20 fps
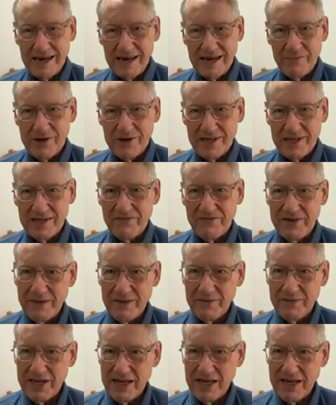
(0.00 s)
anybody in the
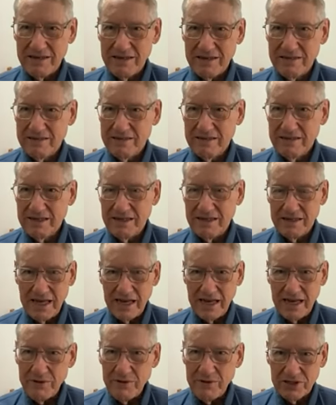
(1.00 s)
family had
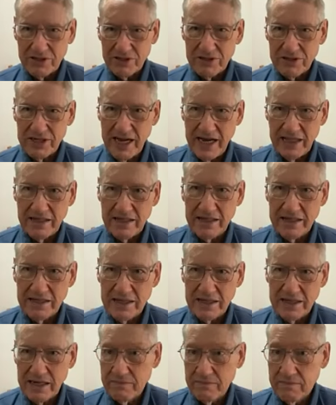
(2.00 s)
any musical talent
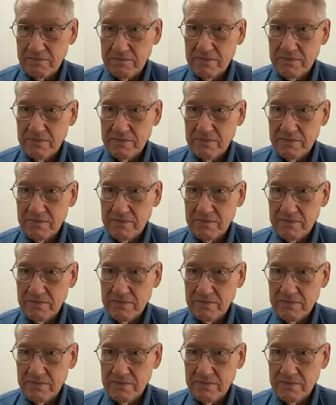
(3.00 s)
because I,